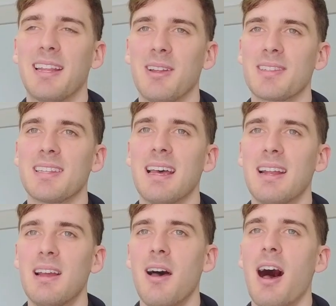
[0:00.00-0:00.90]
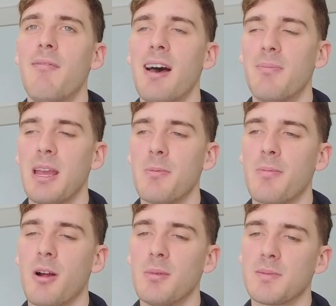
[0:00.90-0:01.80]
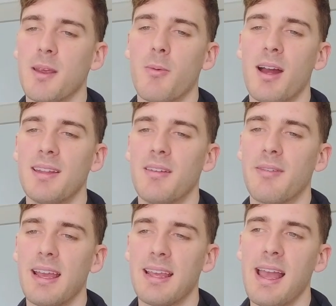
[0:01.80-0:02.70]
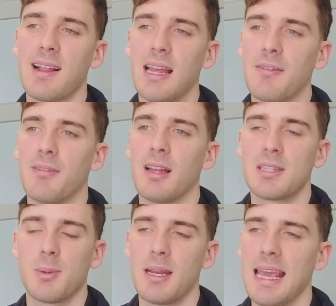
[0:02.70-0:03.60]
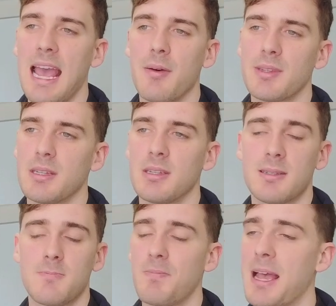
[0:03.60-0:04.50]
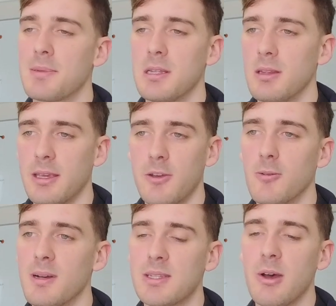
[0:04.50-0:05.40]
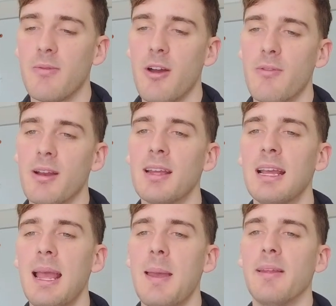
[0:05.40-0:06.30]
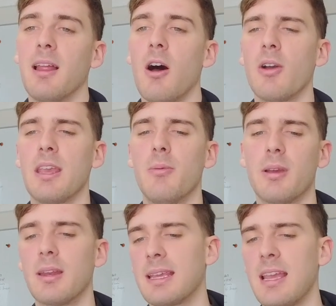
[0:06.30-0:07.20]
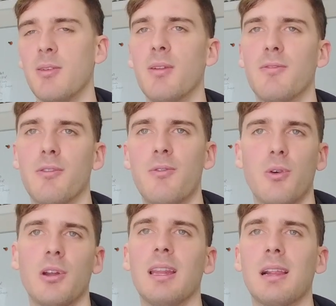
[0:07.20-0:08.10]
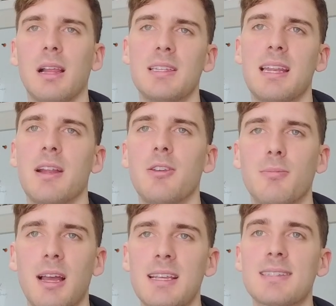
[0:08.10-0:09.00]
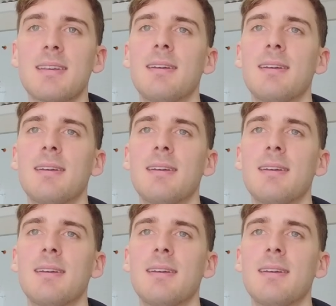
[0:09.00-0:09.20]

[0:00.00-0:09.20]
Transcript: had lots of that. I've had people promise me where I did a vacate clean for like 20 hours and just absolutely killed myself over it. And they're like, oh, yeah, we're going to get you in for fortnily cleans at our new place.